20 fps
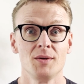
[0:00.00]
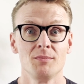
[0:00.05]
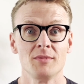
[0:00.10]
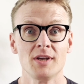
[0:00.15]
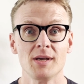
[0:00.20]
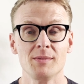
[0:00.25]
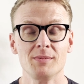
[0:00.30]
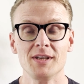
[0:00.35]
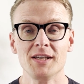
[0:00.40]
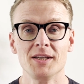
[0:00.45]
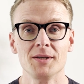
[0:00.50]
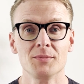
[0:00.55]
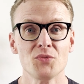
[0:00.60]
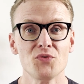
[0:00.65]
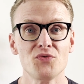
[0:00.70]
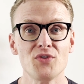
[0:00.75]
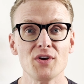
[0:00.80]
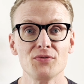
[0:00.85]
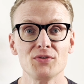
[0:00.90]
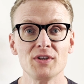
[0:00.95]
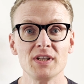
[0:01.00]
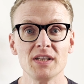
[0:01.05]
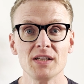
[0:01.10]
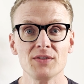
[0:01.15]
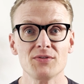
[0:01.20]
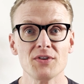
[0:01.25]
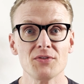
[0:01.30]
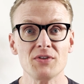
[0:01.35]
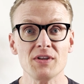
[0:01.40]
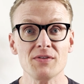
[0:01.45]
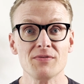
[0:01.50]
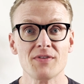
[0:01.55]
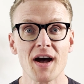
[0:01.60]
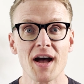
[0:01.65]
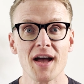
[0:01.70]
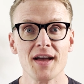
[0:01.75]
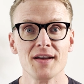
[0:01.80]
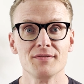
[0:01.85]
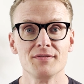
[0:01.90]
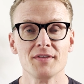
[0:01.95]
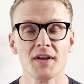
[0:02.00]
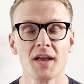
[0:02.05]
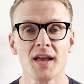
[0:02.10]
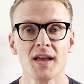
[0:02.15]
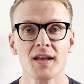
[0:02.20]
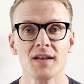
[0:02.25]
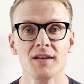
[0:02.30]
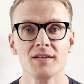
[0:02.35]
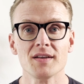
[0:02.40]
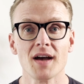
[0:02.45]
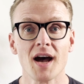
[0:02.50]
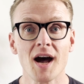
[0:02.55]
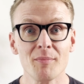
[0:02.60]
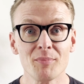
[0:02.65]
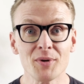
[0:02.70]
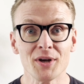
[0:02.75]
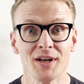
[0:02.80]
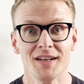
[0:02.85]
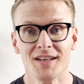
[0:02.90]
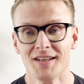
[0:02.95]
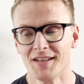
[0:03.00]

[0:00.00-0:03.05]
maybe 50, 55 and up.